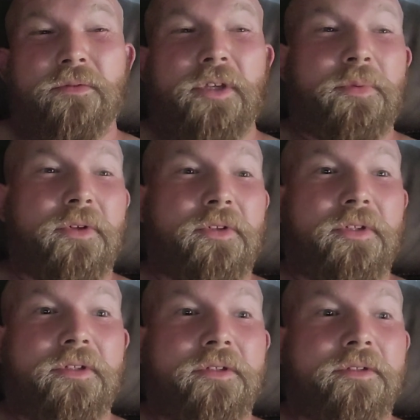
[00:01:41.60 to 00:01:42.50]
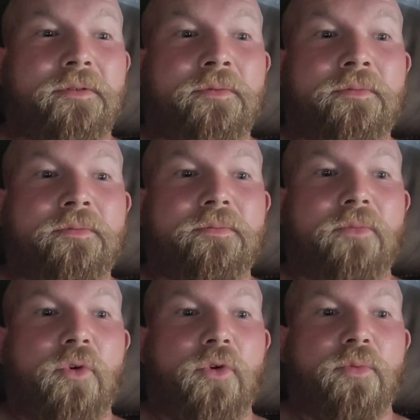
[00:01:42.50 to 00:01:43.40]
Typically,
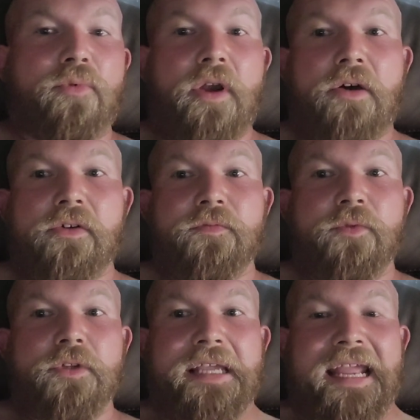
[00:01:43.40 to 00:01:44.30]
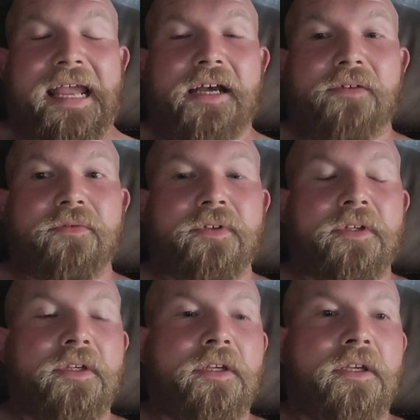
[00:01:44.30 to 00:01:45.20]
more proud of what they have
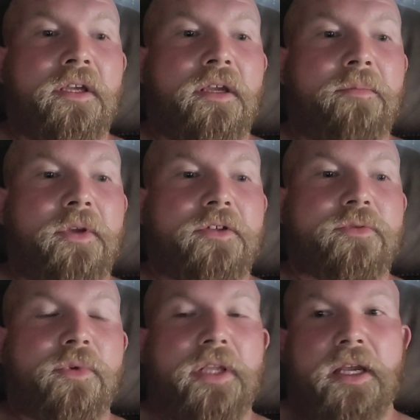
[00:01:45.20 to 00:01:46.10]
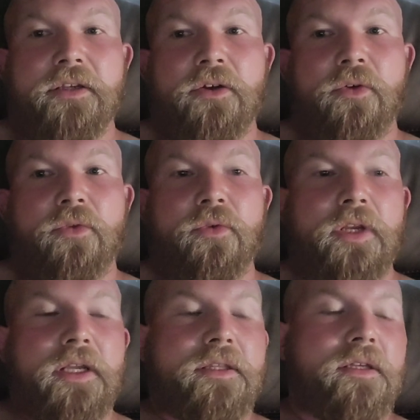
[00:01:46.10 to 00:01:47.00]
because of what they had to go through
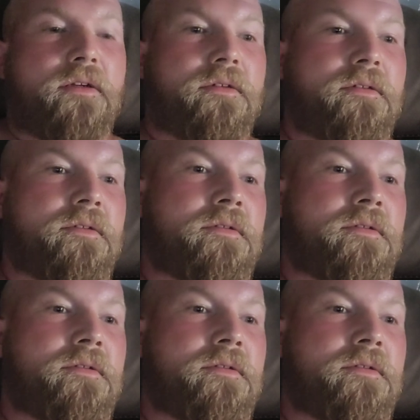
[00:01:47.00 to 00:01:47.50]
to get there.